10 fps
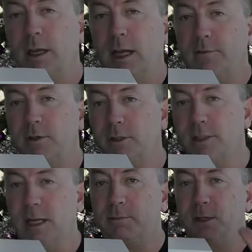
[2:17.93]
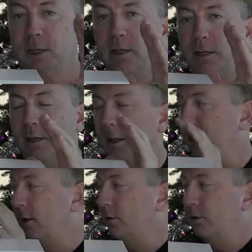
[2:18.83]
after the sampling
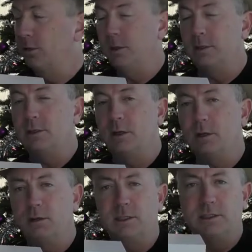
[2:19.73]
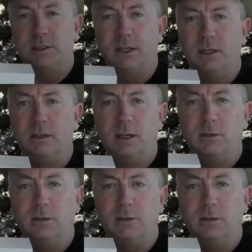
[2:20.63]
and do this all this uh,